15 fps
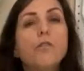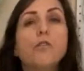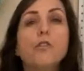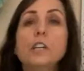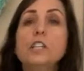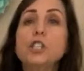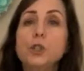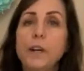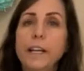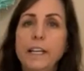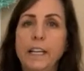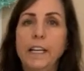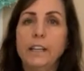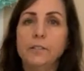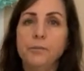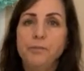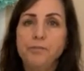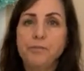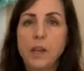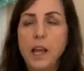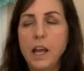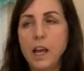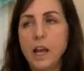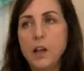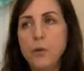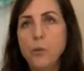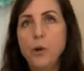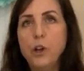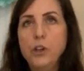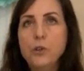free training. And
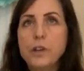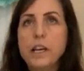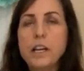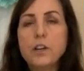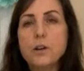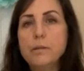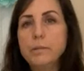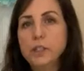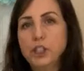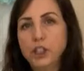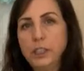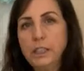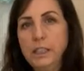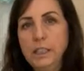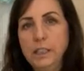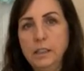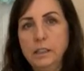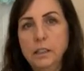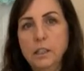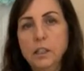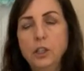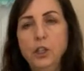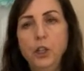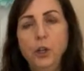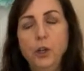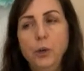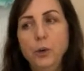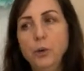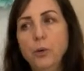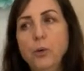when you get your machine,
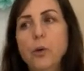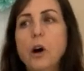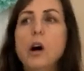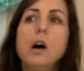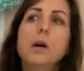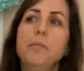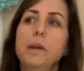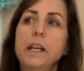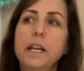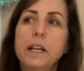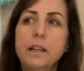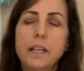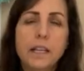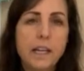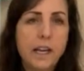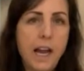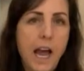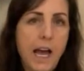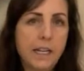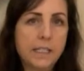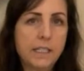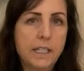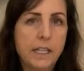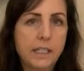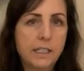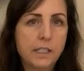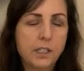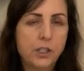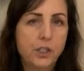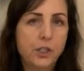you immediately get
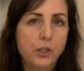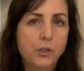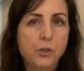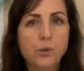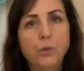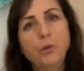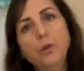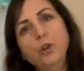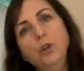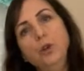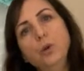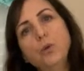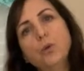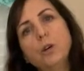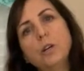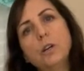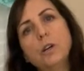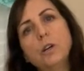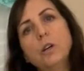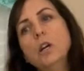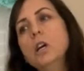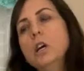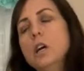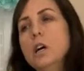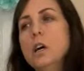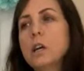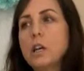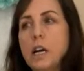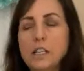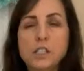access to your
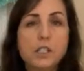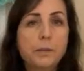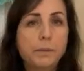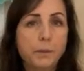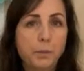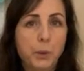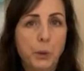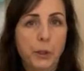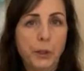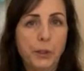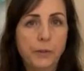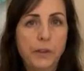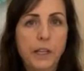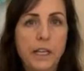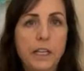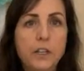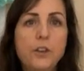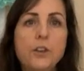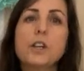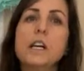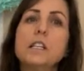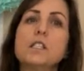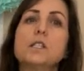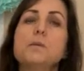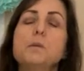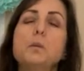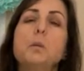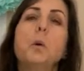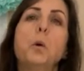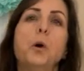customer portal. And in your
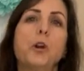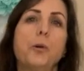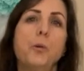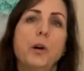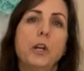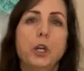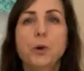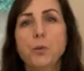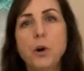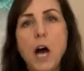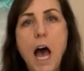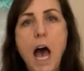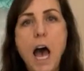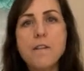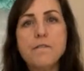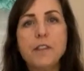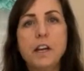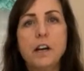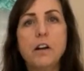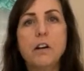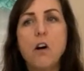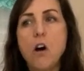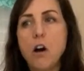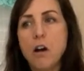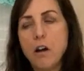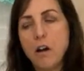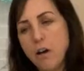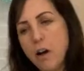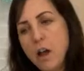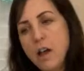customer portal, what you will have there
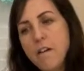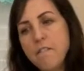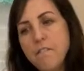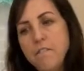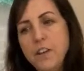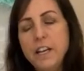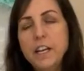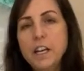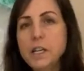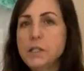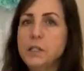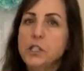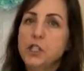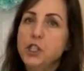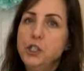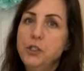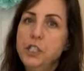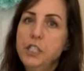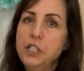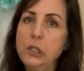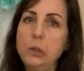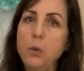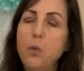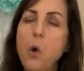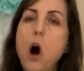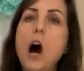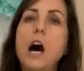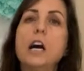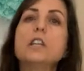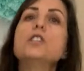are videos that you need to
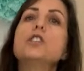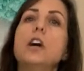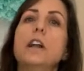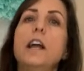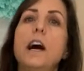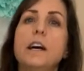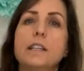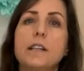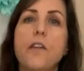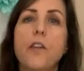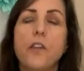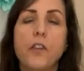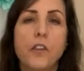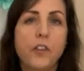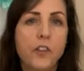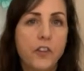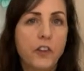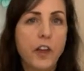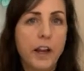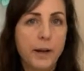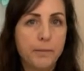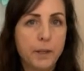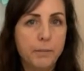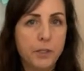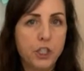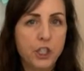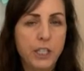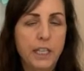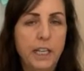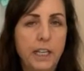watch on how to set up the
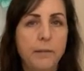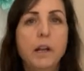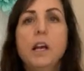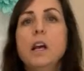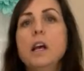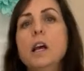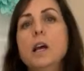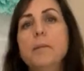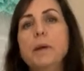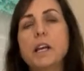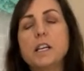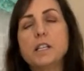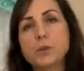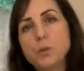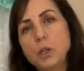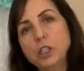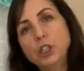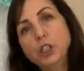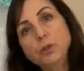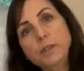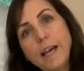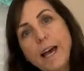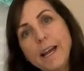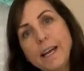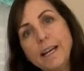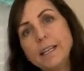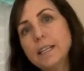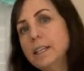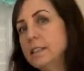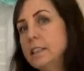machine. Because once you get
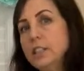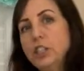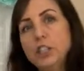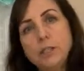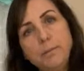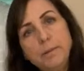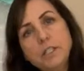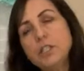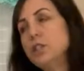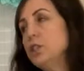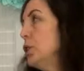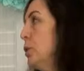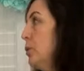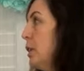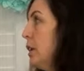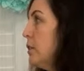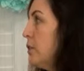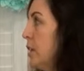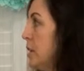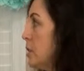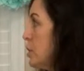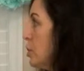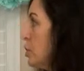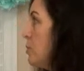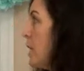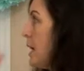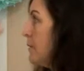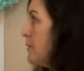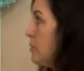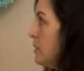it and they ship it to you, there are things that you
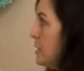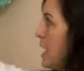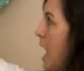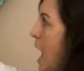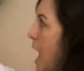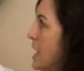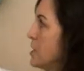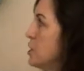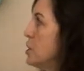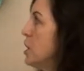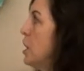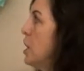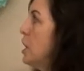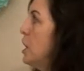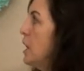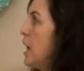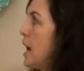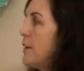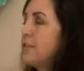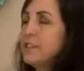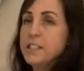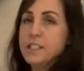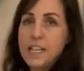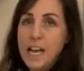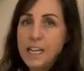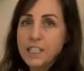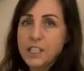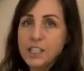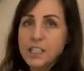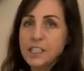have to attach. You have to
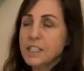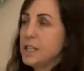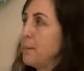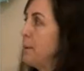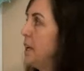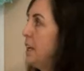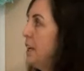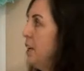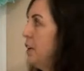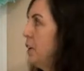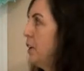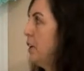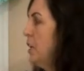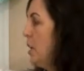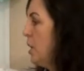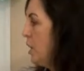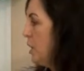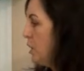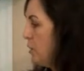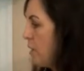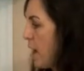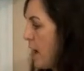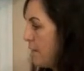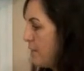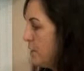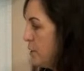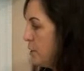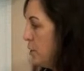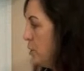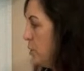attach this up here. You have
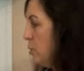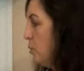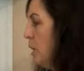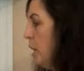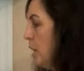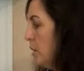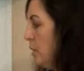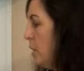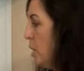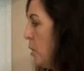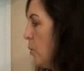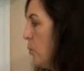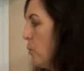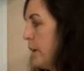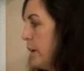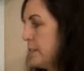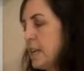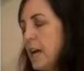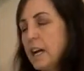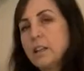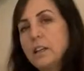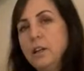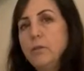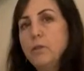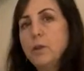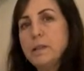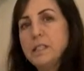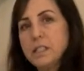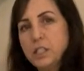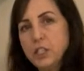to know exactly the
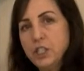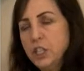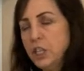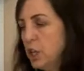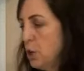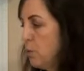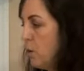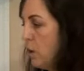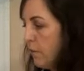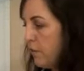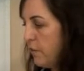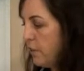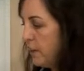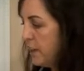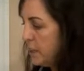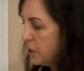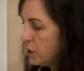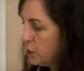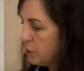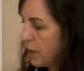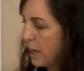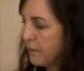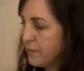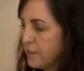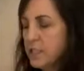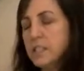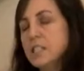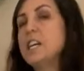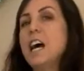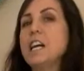positioning you want for this. You have to
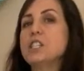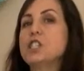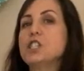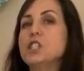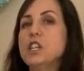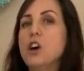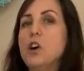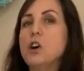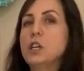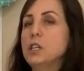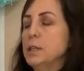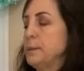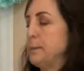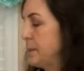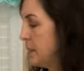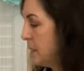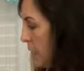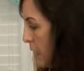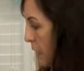attach the arms.